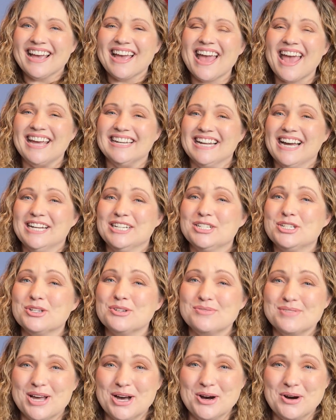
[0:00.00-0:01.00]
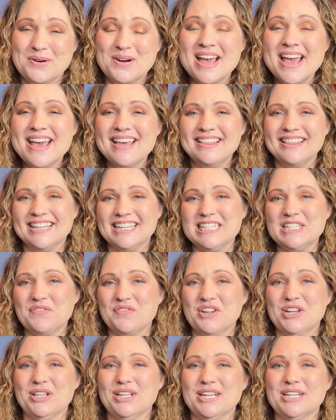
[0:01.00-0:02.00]
And I do know this
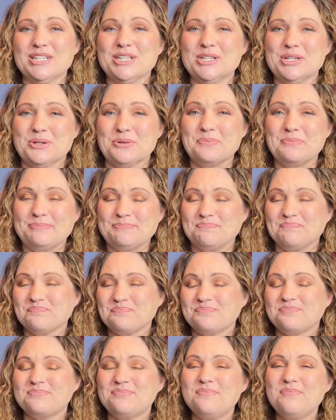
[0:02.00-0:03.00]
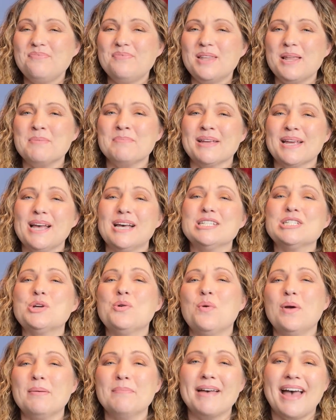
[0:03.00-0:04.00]
feeling too, because
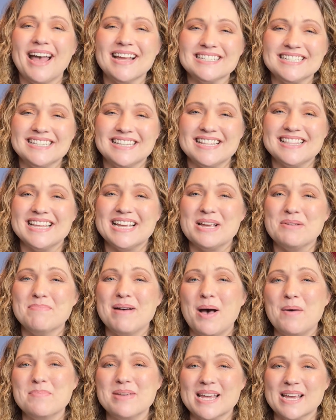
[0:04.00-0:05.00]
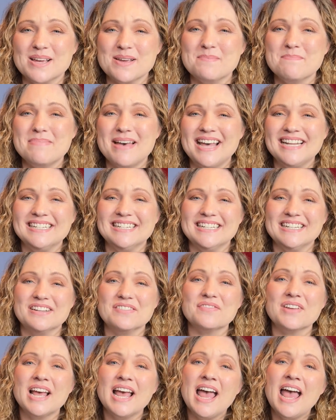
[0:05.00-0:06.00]
going back to the thing about being
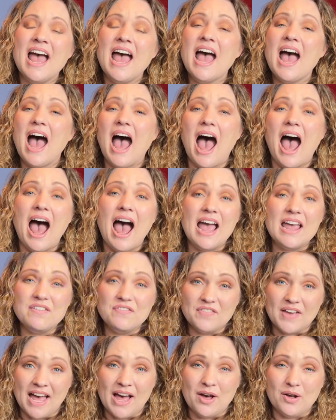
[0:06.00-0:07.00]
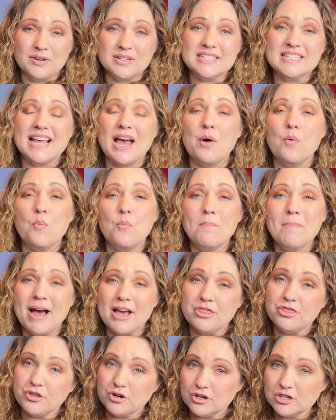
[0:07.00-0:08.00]
competitive, I found that my
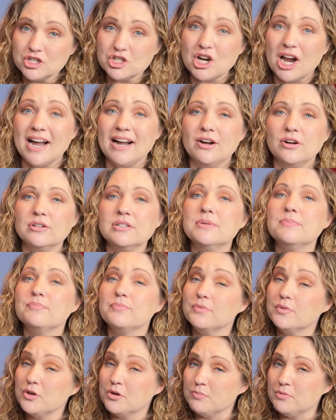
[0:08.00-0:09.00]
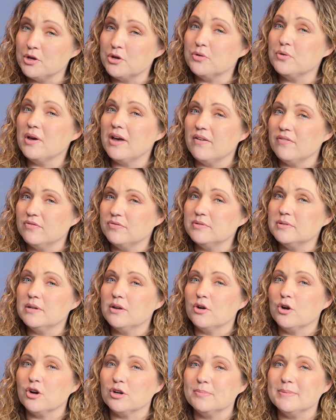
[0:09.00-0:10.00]
3rd child, whom you have
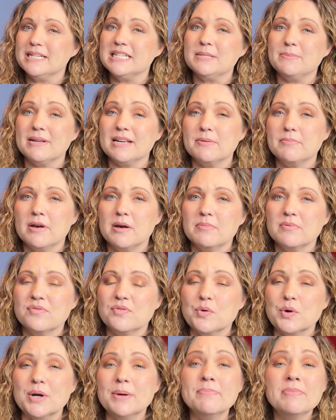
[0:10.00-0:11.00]
heard me speak about before,